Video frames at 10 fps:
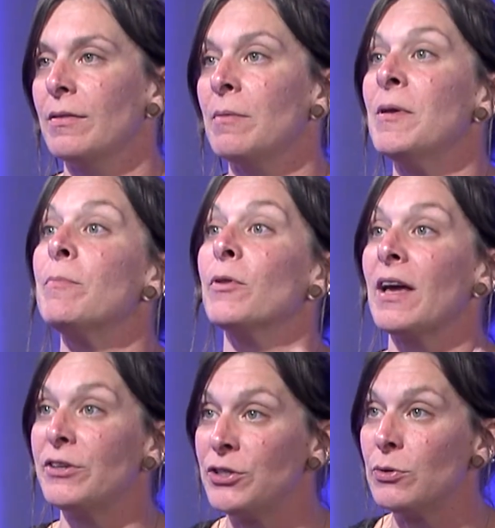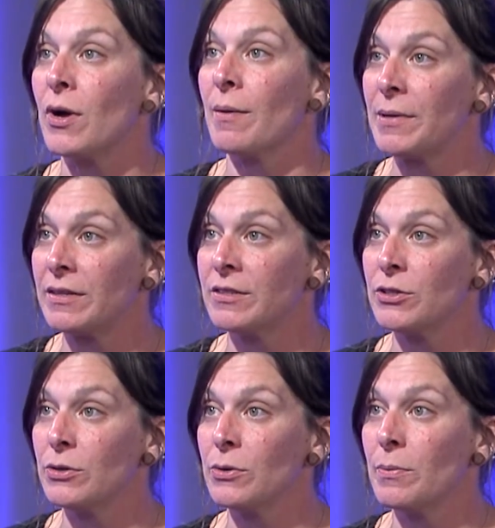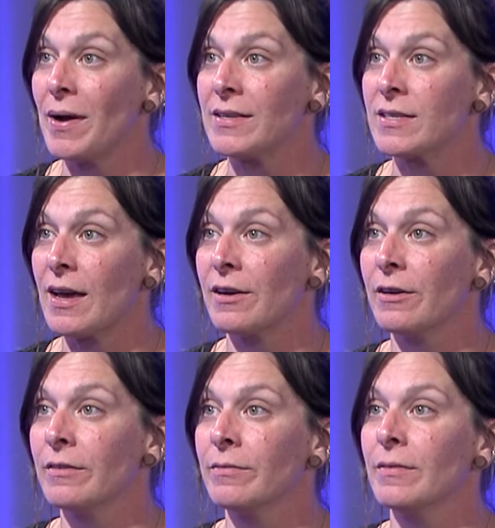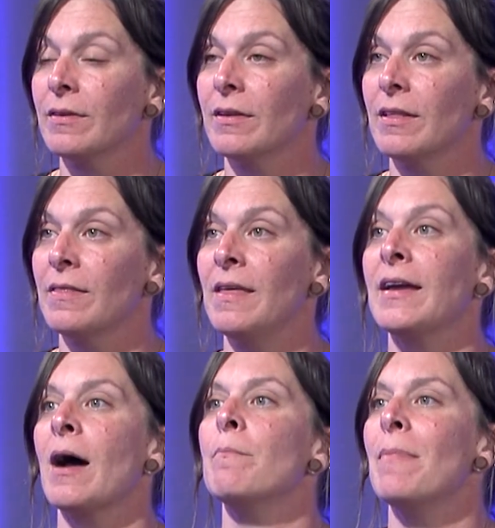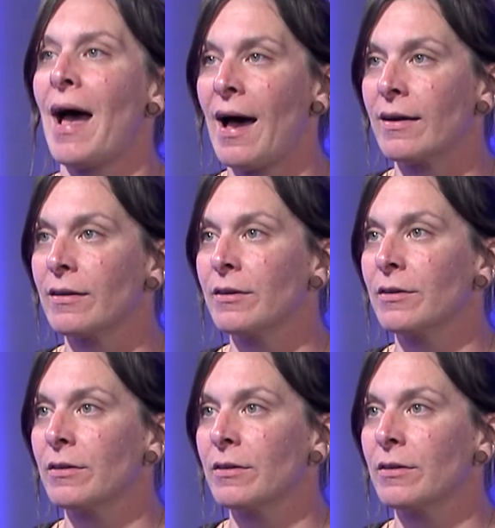the people that do come into my center, they come back.